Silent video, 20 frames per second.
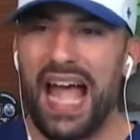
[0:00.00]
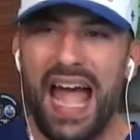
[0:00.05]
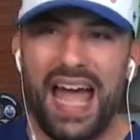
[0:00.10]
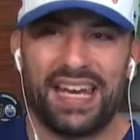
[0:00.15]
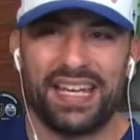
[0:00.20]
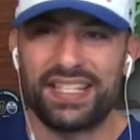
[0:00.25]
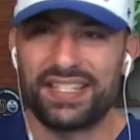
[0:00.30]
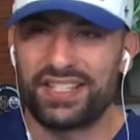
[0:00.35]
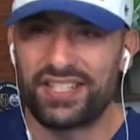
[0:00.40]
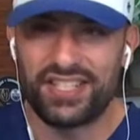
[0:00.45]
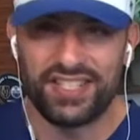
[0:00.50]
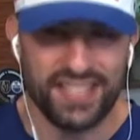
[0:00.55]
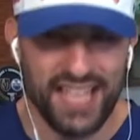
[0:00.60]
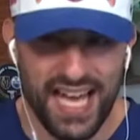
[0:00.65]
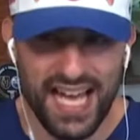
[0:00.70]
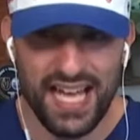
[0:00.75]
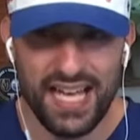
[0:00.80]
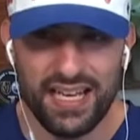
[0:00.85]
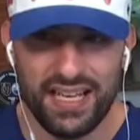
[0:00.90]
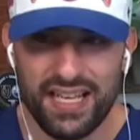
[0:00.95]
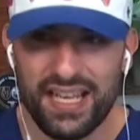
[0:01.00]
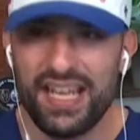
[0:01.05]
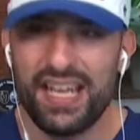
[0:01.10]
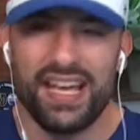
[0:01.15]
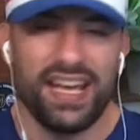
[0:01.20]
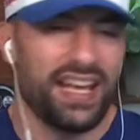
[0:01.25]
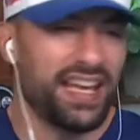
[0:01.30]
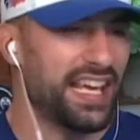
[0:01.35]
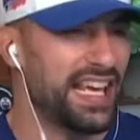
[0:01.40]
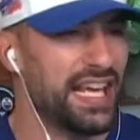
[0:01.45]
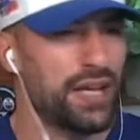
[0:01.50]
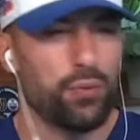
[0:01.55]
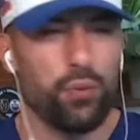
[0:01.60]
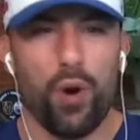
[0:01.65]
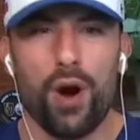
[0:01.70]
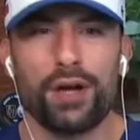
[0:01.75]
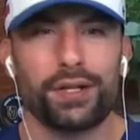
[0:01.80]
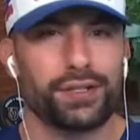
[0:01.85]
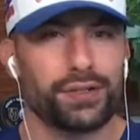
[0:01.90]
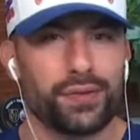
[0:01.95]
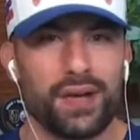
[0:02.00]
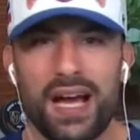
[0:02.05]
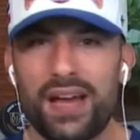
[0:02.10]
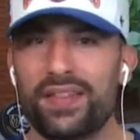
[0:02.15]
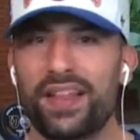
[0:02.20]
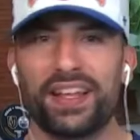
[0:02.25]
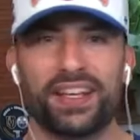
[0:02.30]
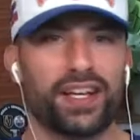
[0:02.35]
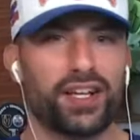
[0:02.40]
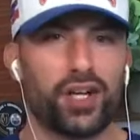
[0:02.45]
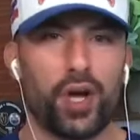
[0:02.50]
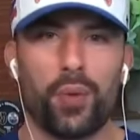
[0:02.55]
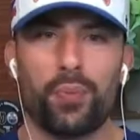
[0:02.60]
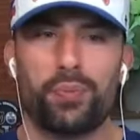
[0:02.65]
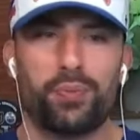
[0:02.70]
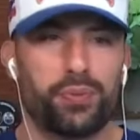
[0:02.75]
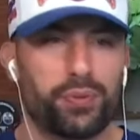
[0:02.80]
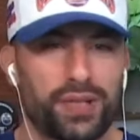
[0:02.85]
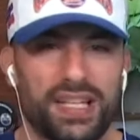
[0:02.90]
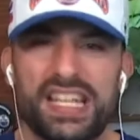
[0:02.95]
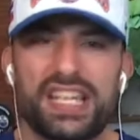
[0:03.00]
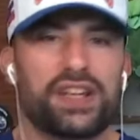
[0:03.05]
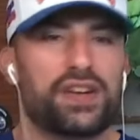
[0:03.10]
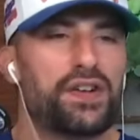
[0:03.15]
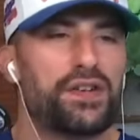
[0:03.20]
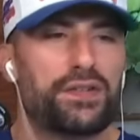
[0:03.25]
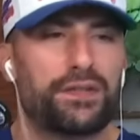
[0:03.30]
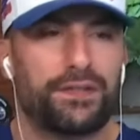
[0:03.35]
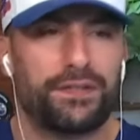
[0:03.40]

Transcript: And instead, he walked around like a complete